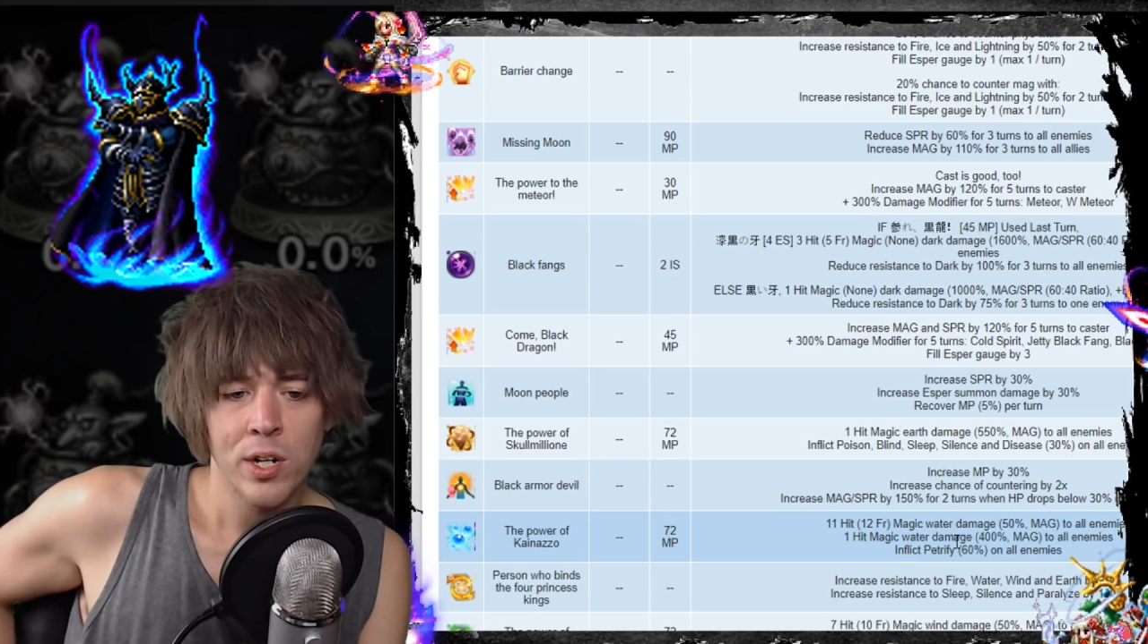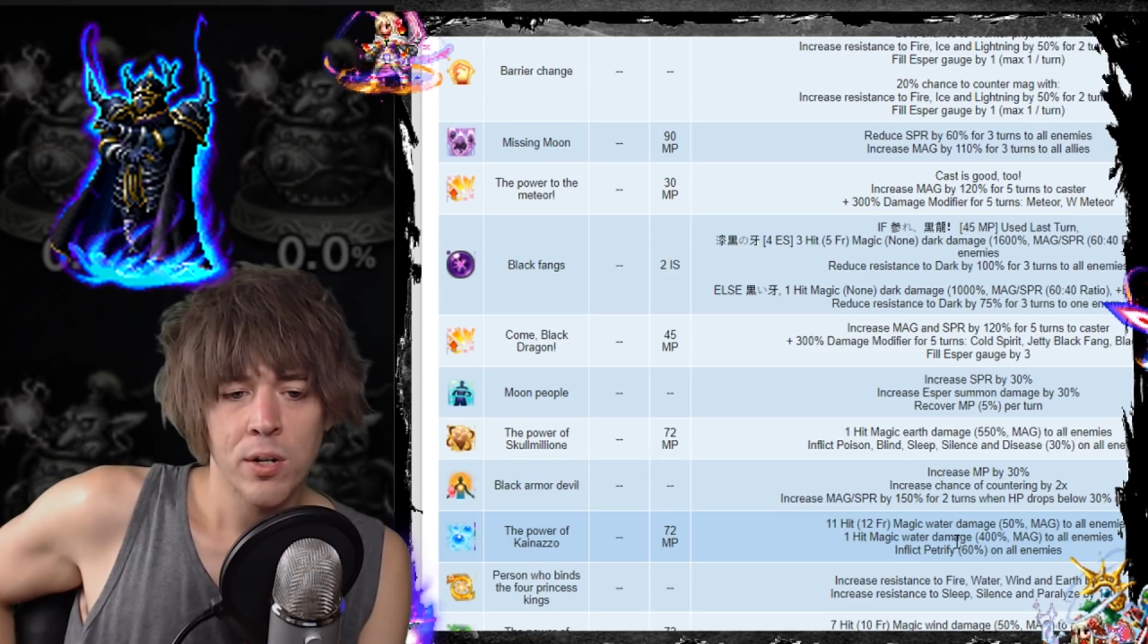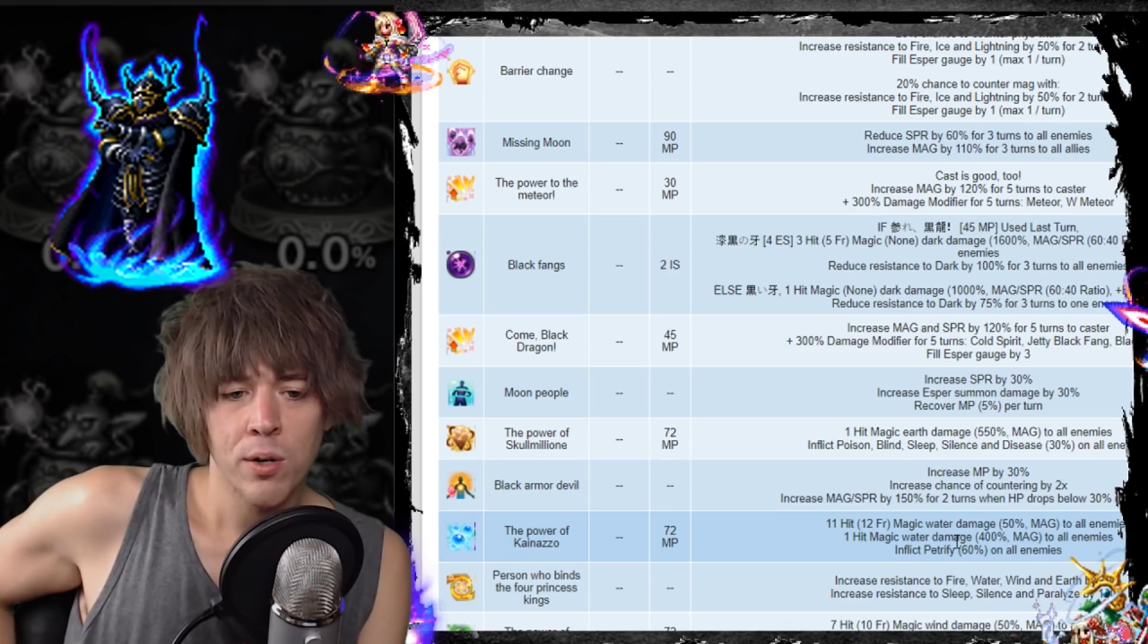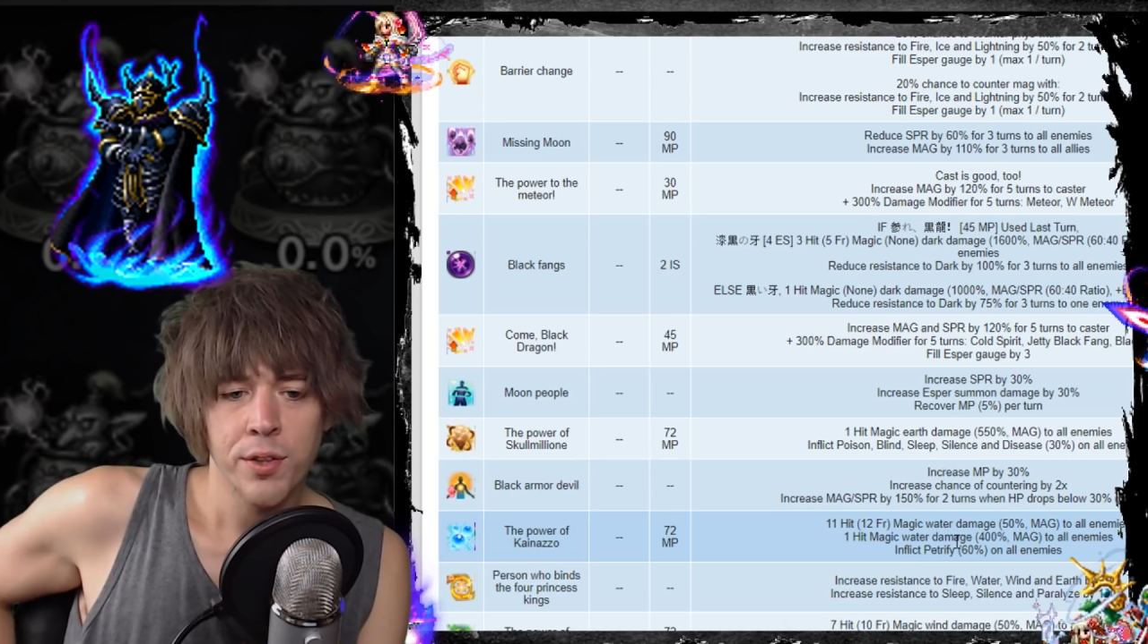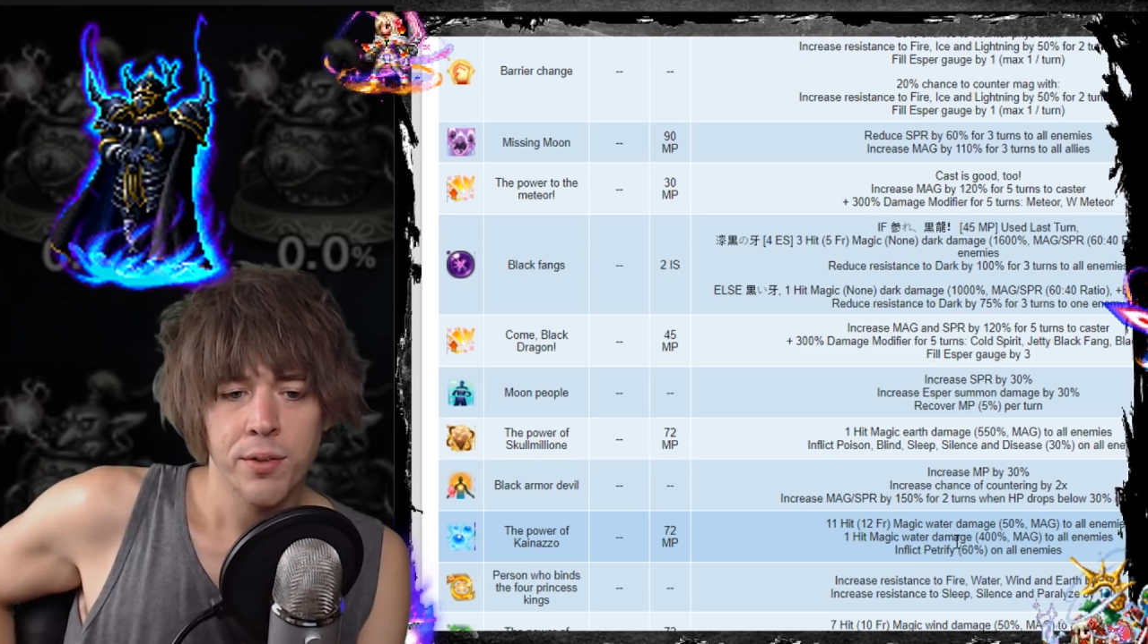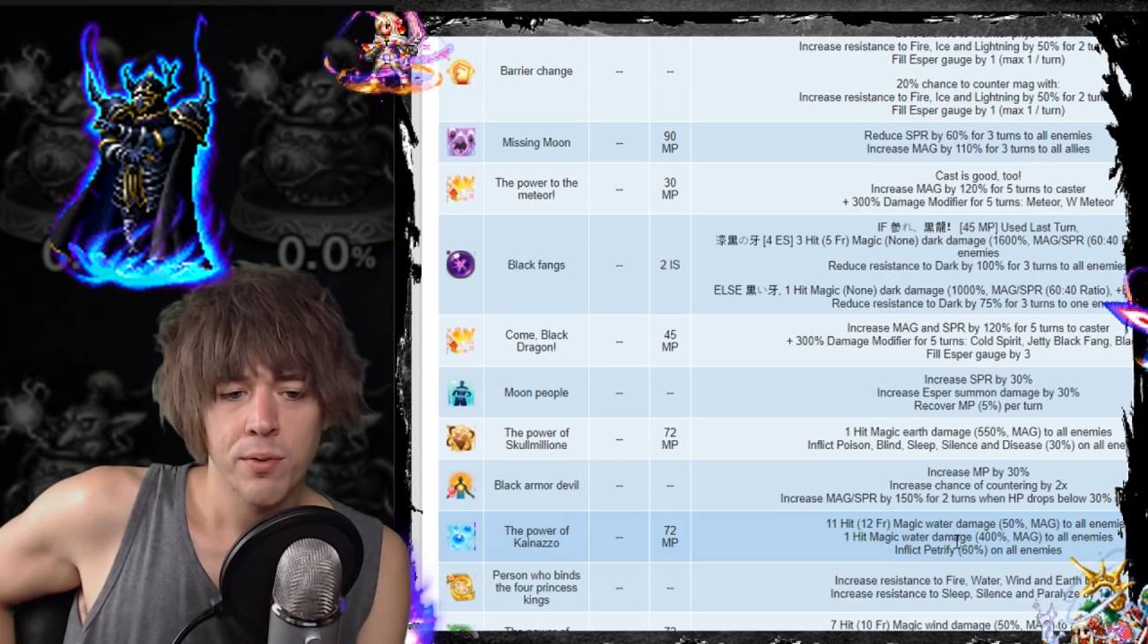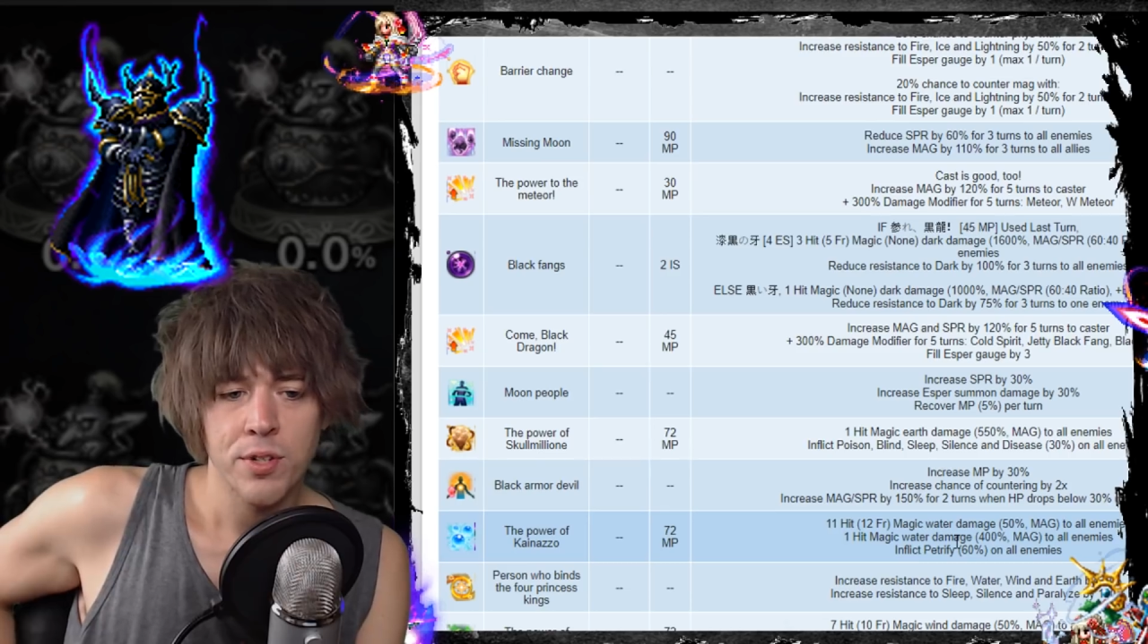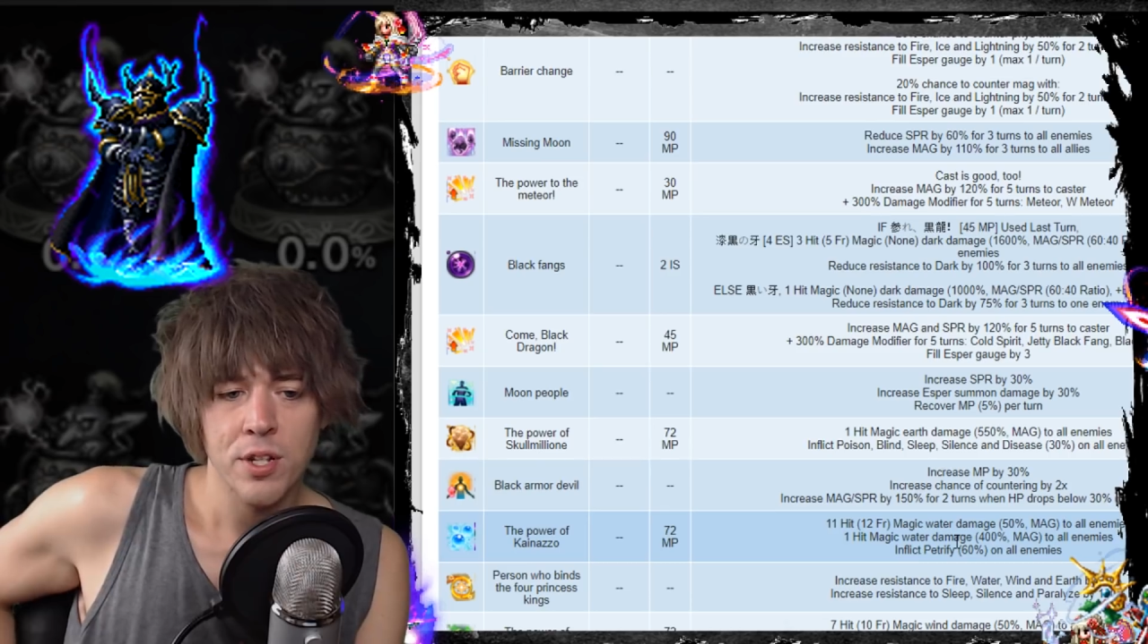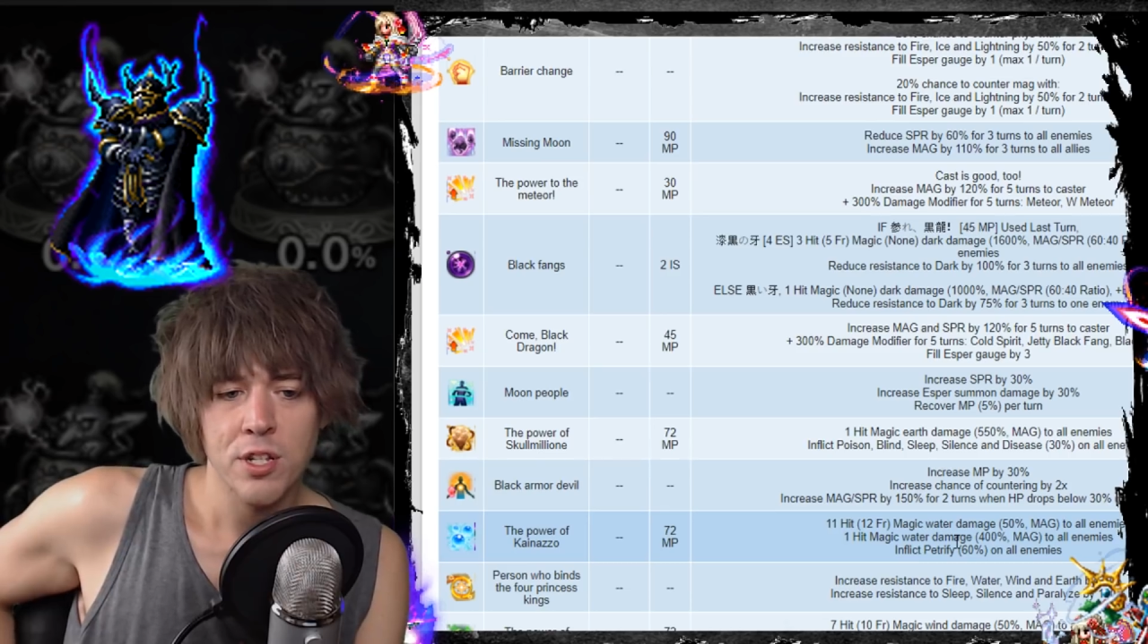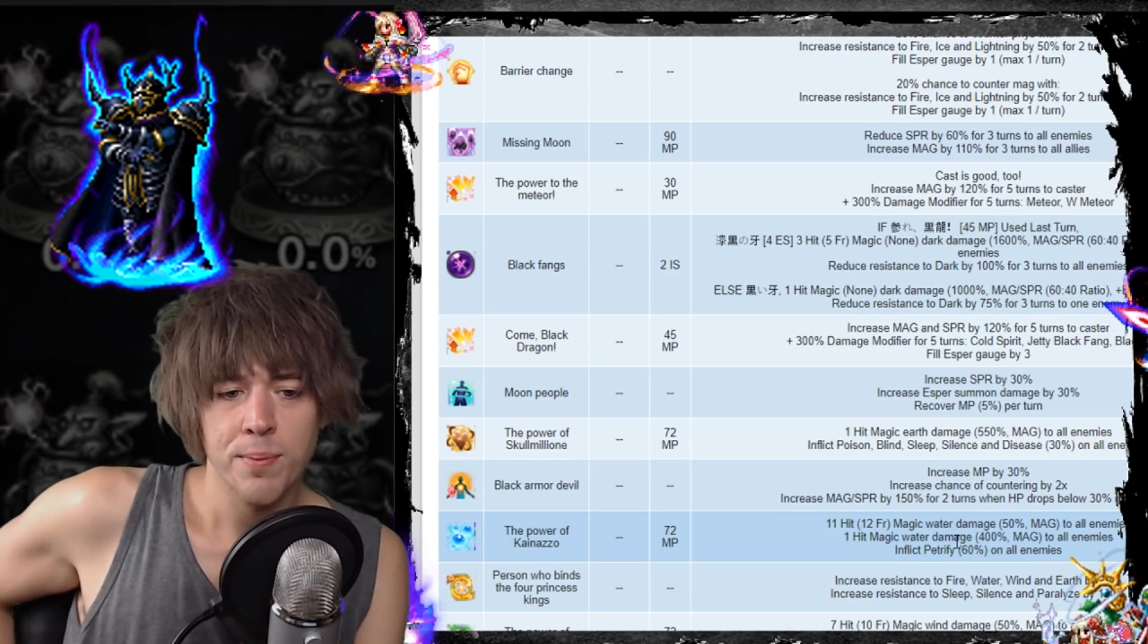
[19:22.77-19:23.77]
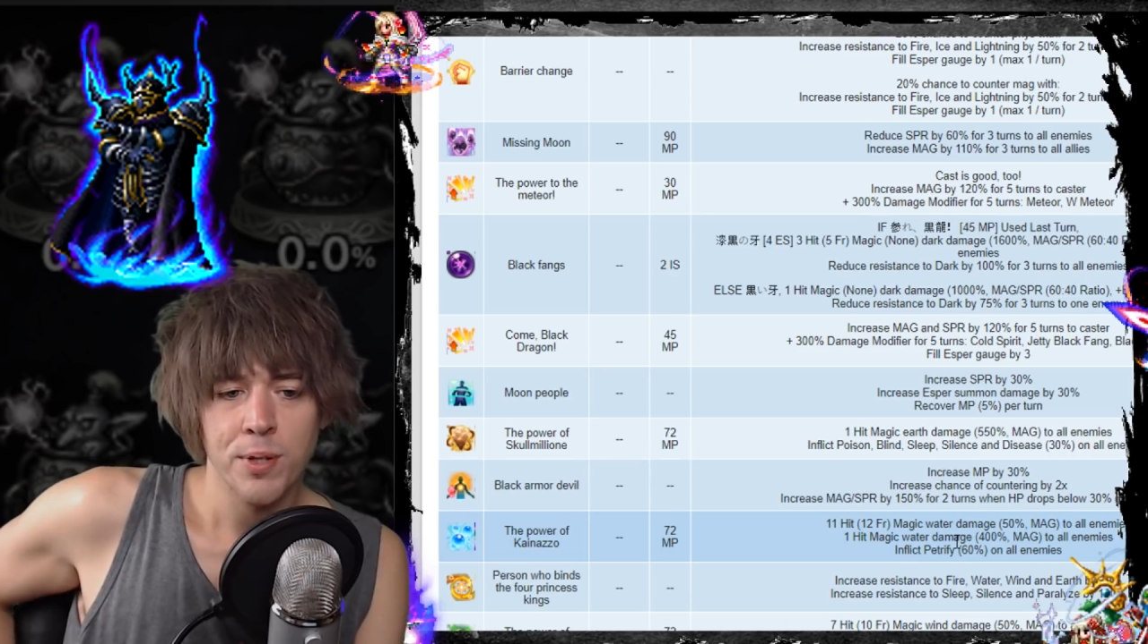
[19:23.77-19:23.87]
and earth resistance